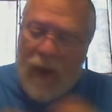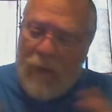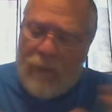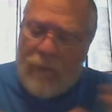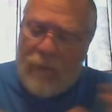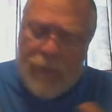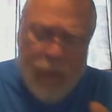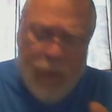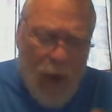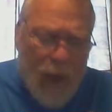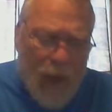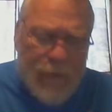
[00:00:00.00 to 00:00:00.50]

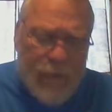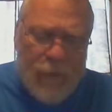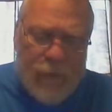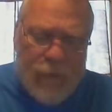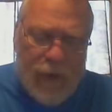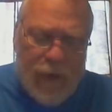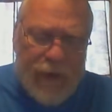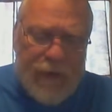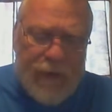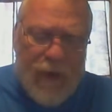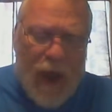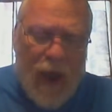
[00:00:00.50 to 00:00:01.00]

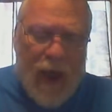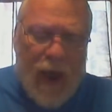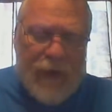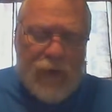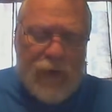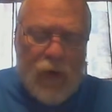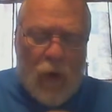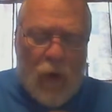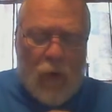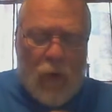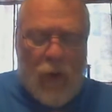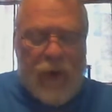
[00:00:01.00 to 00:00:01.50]
probably not
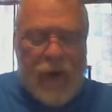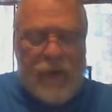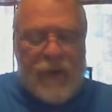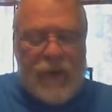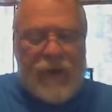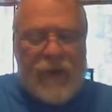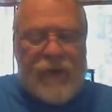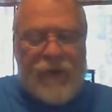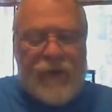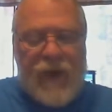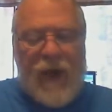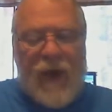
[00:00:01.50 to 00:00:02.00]
knowing the
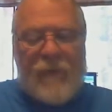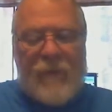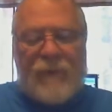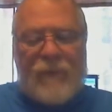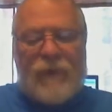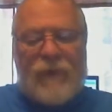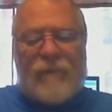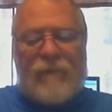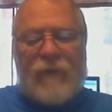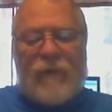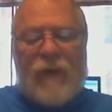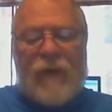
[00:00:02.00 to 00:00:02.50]
depth
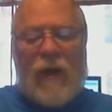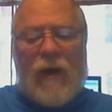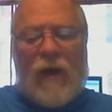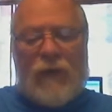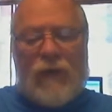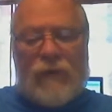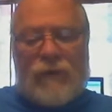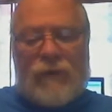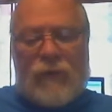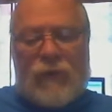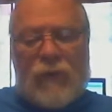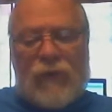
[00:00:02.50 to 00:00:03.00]
of the
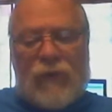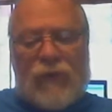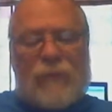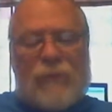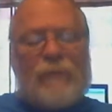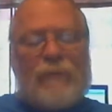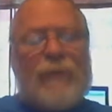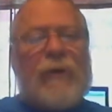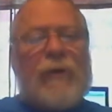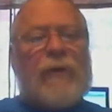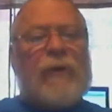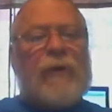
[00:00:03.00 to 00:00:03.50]
untrue
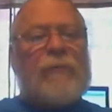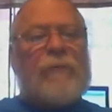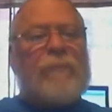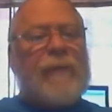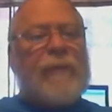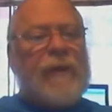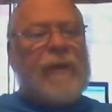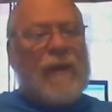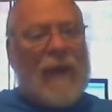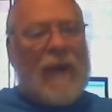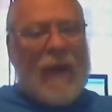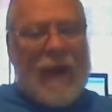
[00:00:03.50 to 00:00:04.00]
spirit
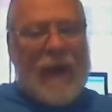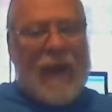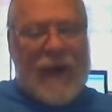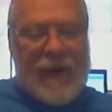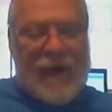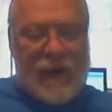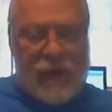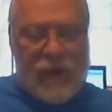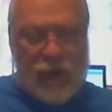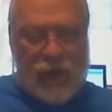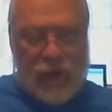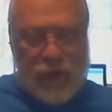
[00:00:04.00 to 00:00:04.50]

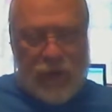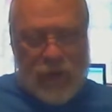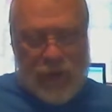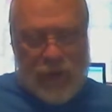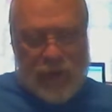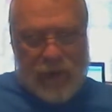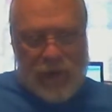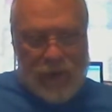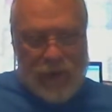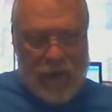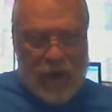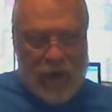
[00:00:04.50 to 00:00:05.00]
behind her,
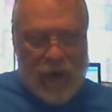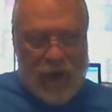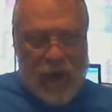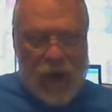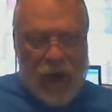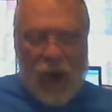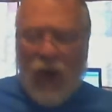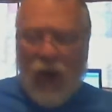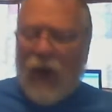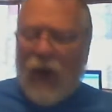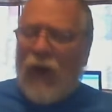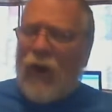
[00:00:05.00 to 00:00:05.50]

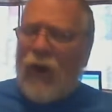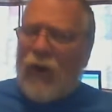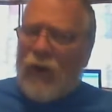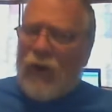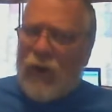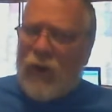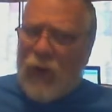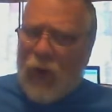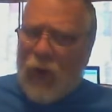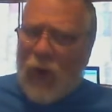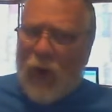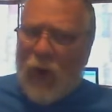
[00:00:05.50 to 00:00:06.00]

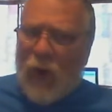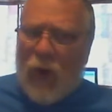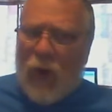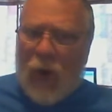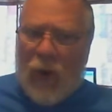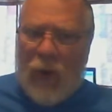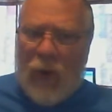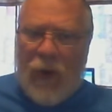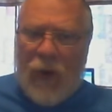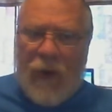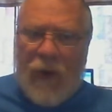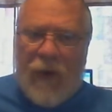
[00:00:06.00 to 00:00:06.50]

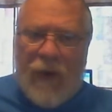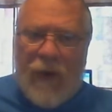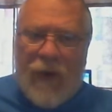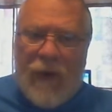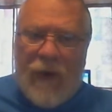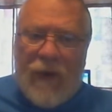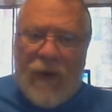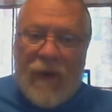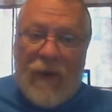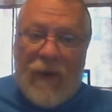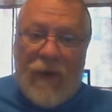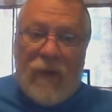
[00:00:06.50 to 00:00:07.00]
nor
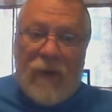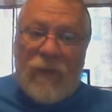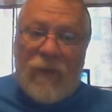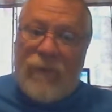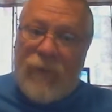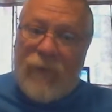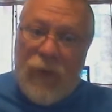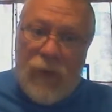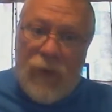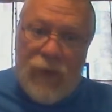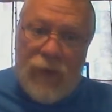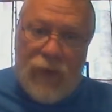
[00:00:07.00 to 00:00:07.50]
in the
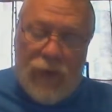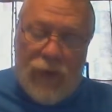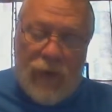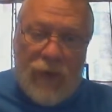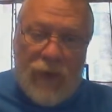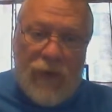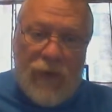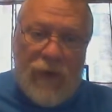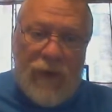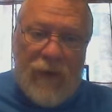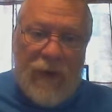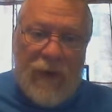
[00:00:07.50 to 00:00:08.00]

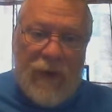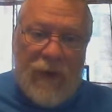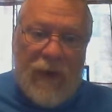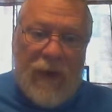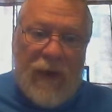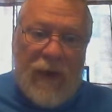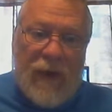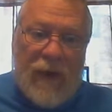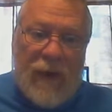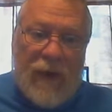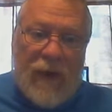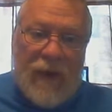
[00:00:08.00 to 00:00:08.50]
future
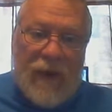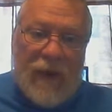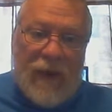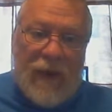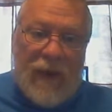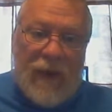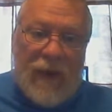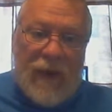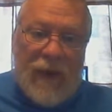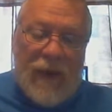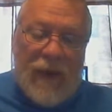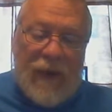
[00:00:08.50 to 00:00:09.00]

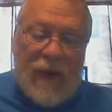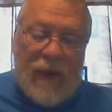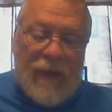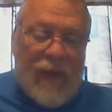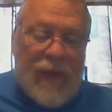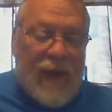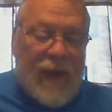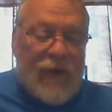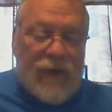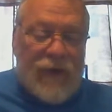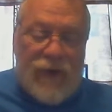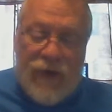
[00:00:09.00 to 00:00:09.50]

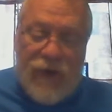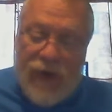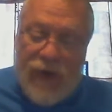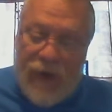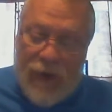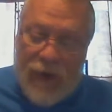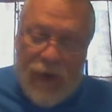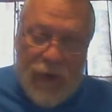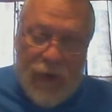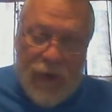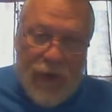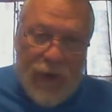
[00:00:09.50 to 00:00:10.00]
that is
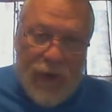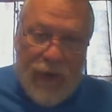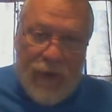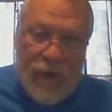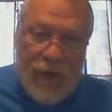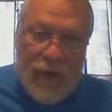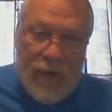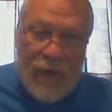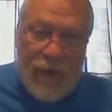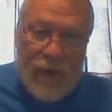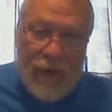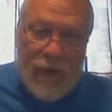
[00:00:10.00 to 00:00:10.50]
near
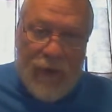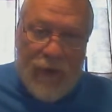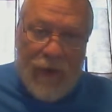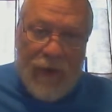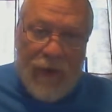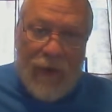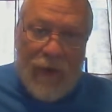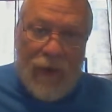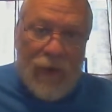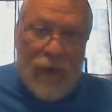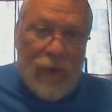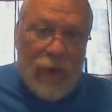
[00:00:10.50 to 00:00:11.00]

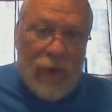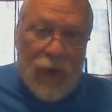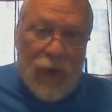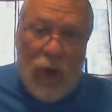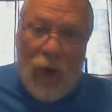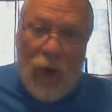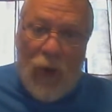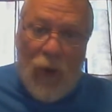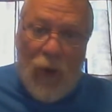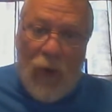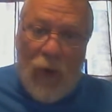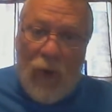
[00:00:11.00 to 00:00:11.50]

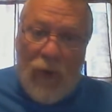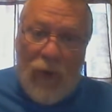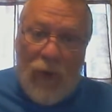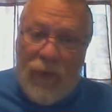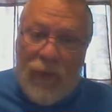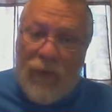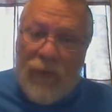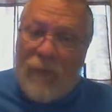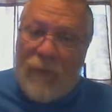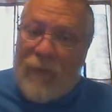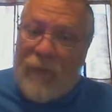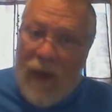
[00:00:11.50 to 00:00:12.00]
know
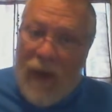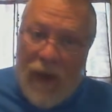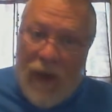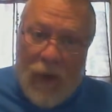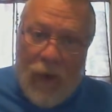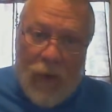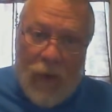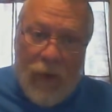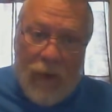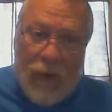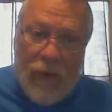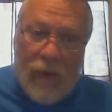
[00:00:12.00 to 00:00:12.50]
the
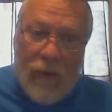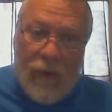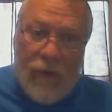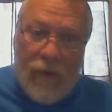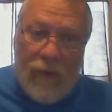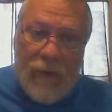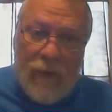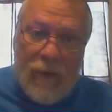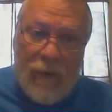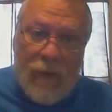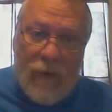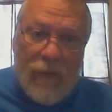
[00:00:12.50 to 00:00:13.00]
power
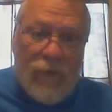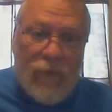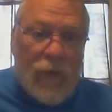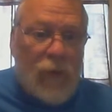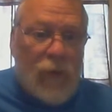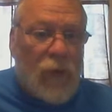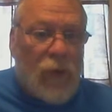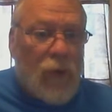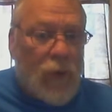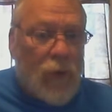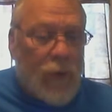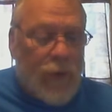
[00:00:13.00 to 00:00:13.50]
of
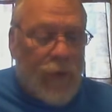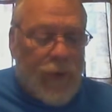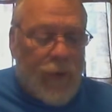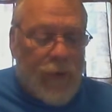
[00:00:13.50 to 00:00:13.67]
the Lord.